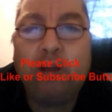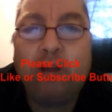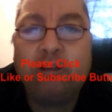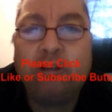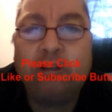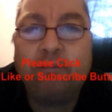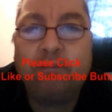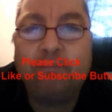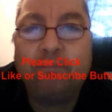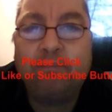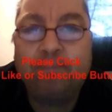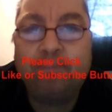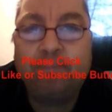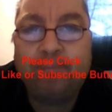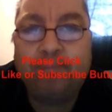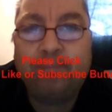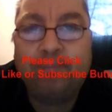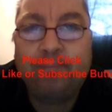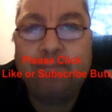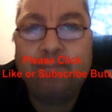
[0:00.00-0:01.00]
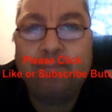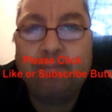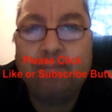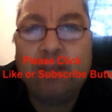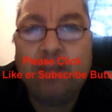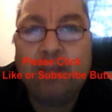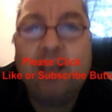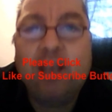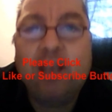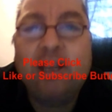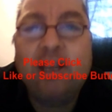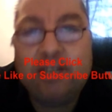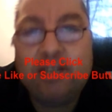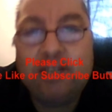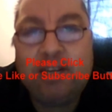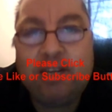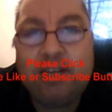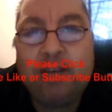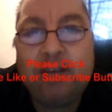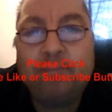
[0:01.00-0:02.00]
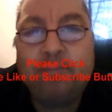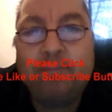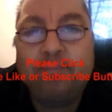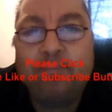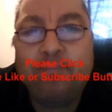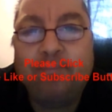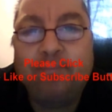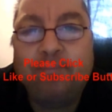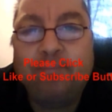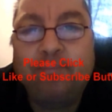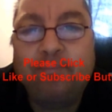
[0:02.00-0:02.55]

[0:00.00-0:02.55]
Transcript: button. See ya.